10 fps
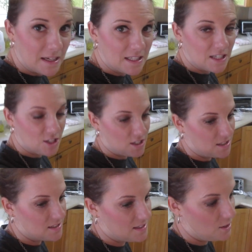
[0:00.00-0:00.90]
my attention
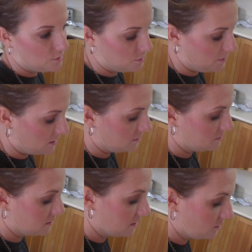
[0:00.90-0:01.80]
is
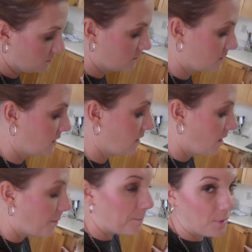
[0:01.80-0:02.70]
elsewhere. So
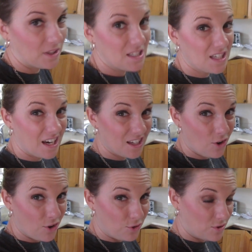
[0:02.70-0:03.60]
Brittany's kind of
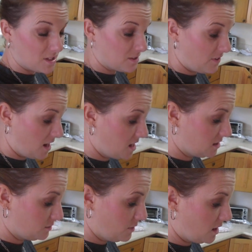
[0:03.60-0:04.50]
going through this
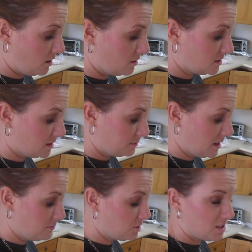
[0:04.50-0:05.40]
phase where
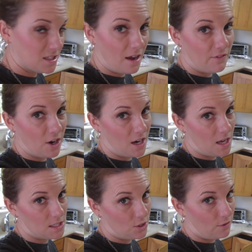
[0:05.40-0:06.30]
sometimes she's not very
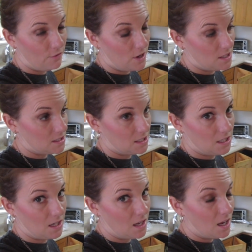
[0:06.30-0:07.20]
nice to her friends.
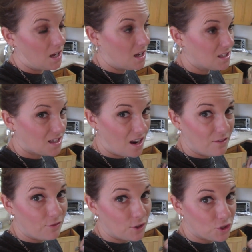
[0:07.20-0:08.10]
And it's
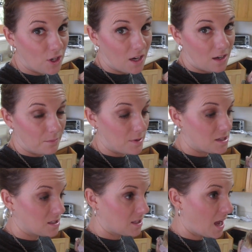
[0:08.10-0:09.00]
kind of frustrating
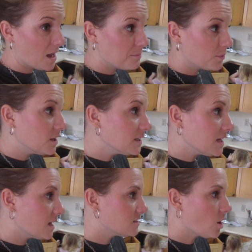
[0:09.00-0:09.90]
because
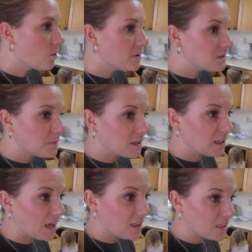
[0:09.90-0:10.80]
Brittany has always
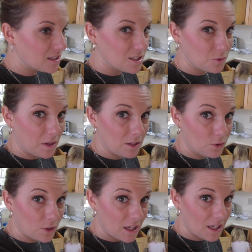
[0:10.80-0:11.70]
been like the sweet
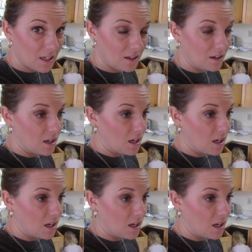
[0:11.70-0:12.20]
little kid.